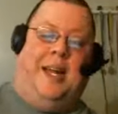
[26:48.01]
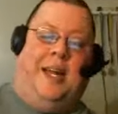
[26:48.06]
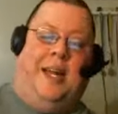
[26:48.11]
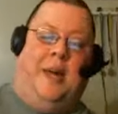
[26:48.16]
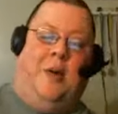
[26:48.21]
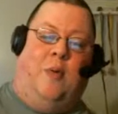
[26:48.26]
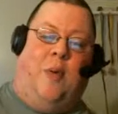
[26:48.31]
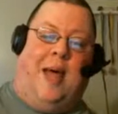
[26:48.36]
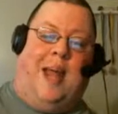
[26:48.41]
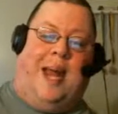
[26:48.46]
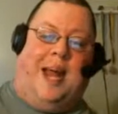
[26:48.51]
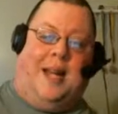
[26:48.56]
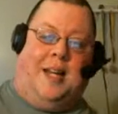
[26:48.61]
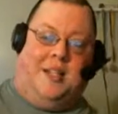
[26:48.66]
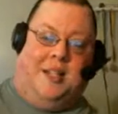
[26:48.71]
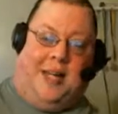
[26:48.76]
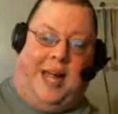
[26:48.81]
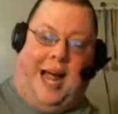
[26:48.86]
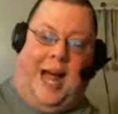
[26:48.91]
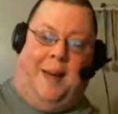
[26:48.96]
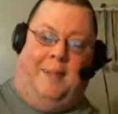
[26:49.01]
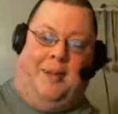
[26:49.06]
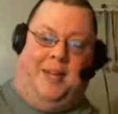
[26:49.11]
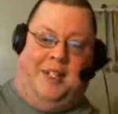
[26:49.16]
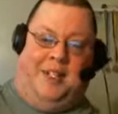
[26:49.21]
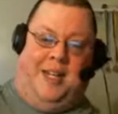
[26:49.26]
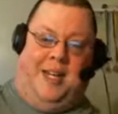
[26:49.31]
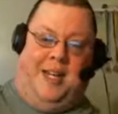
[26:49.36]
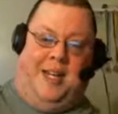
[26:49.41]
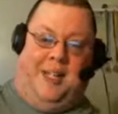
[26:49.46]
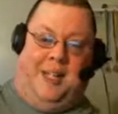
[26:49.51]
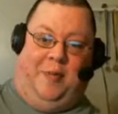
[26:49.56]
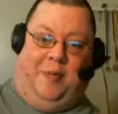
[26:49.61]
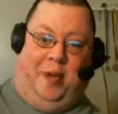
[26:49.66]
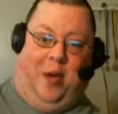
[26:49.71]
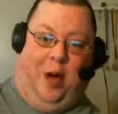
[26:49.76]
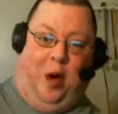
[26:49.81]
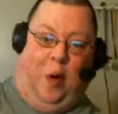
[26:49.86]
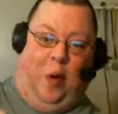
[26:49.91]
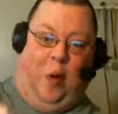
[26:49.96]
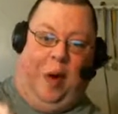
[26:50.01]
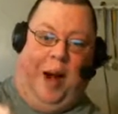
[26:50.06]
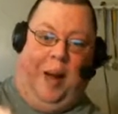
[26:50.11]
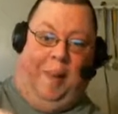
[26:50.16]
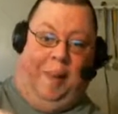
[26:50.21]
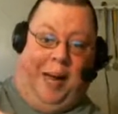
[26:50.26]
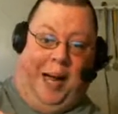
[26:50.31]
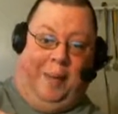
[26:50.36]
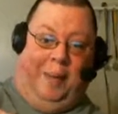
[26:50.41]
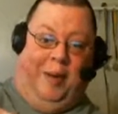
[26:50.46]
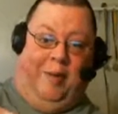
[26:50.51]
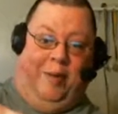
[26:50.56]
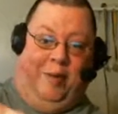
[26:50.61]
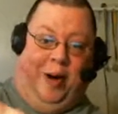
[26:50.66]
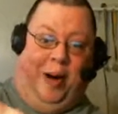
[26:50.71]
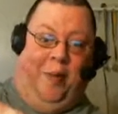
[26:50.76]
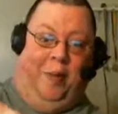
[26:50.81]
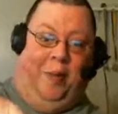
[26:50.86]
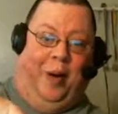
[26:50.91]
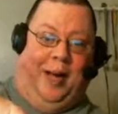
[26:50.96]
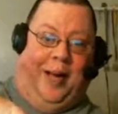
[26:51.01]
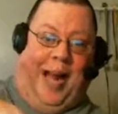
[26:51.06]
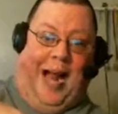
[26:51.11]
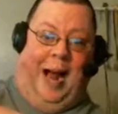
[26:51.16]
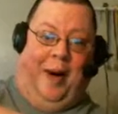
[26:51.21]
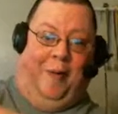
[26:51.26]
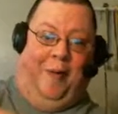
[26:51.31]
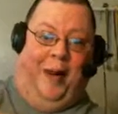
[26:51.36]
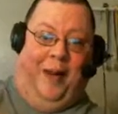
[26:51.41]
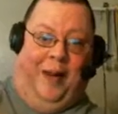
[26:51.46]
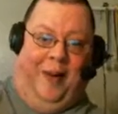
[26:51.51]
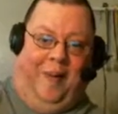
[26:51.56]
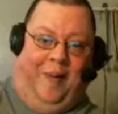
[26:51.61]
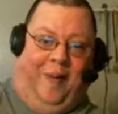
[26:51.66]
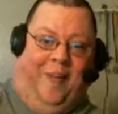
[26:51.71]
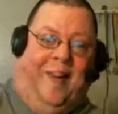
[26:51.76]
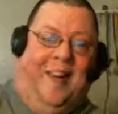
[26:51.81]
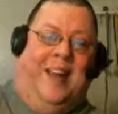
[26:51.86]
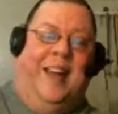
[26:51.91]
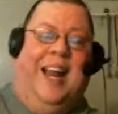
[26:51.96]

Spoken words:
to get with it is Lyme disease, if you know where I'm coming from with that one. No,